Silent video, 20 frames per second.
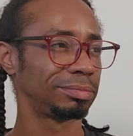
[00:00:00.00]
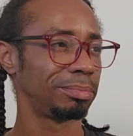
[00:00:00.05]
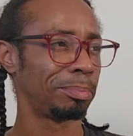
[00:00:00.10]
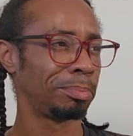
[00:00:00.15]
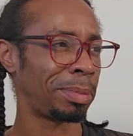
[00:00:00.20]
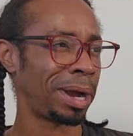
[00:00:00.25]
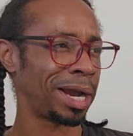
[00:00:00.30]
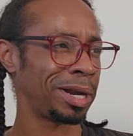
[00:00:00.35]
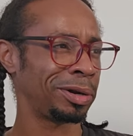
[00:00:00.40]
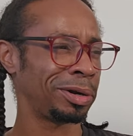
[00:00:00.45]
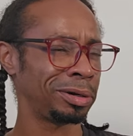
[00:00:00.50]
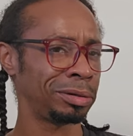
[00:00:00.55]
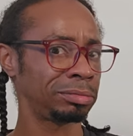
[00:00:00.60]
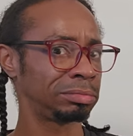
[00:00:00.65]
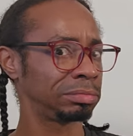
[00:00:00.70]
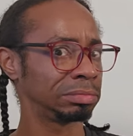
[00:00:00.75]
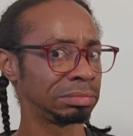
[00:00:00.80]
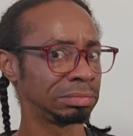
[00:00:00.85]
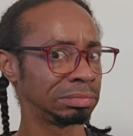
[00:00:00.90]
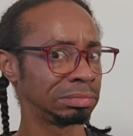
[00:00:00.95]

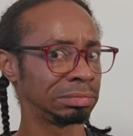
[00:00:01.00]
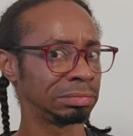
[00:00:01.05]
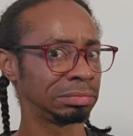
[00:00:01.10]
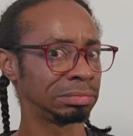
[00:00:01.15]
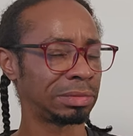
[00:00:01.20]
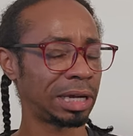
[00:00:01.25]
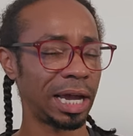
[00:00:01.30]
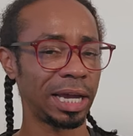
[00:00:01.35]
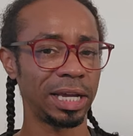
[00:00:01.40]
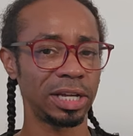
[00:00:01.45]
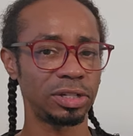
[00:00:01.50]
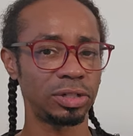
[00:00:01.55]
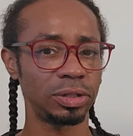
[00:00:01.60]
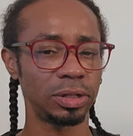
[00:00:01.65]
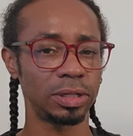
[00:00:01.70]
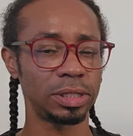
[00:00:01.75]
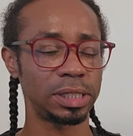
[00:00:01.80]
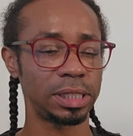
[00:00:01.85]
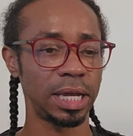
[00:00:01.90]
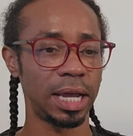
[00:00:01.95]
minor, I guess you
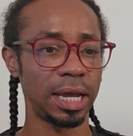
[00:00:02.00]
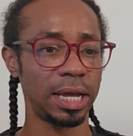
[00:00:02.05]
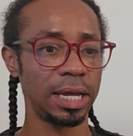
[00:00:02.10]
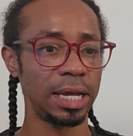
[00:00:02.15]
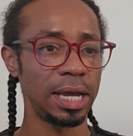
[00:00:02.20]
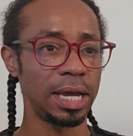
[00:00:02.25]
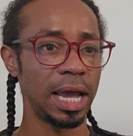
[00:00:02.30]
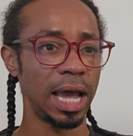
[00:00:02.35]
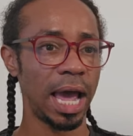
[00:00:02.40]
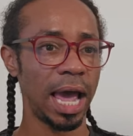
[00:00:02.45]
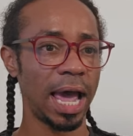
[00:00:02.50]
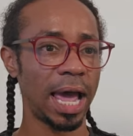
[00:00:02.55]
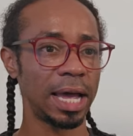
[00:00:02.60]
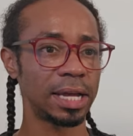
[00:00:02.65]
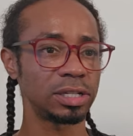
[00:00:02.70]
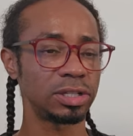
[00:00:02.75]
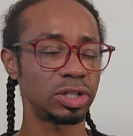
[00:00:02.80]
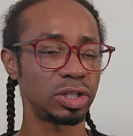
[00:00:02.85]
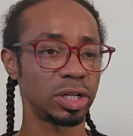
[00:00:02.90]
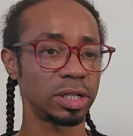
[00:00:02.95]
could say,
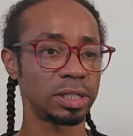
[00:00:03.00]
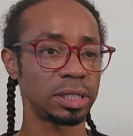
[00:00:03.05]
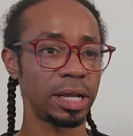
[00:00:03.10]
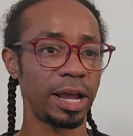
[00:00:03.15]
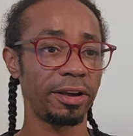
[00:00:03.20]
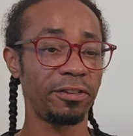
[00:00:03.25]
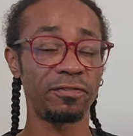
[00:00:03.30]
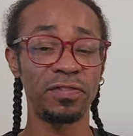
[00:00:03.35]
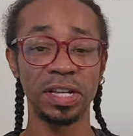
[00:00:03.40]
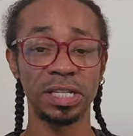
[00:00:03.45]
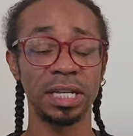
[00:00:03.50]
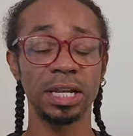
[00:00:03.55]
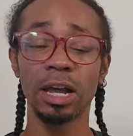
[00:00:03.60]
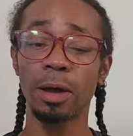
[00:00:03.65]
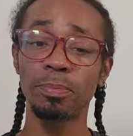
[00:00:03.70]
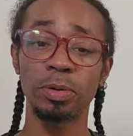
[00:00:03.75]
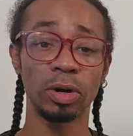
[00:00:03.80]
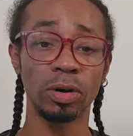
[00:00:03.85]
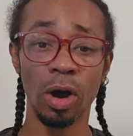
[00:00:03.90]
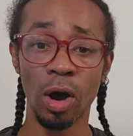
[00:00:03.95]
as just like fixing
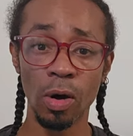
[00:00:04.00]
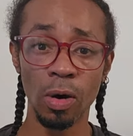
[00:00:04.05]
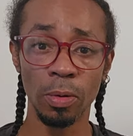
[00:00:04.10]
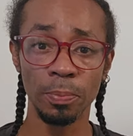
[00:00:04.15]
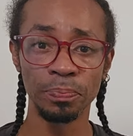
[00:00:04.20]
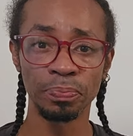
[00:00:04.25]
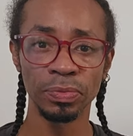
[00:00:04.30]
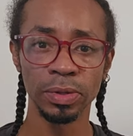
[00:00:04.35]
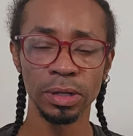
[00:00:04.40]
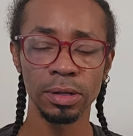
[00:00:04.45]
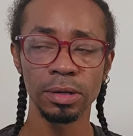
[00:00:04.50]
up your home.